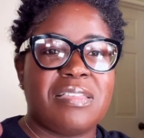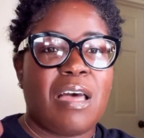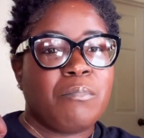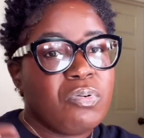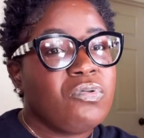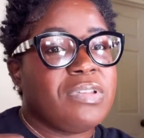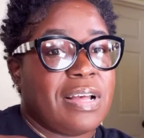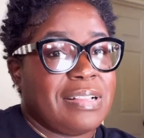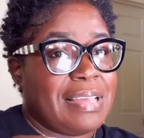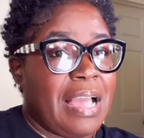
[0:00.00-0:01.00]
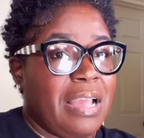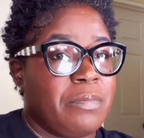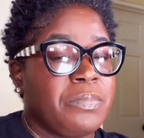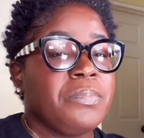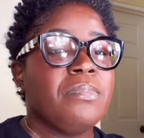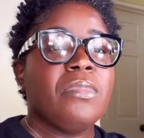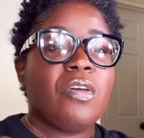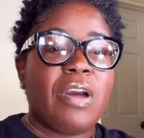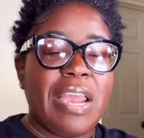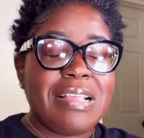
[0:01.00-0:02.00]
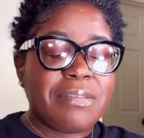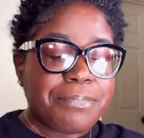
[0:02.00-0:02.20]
a brutal time, right?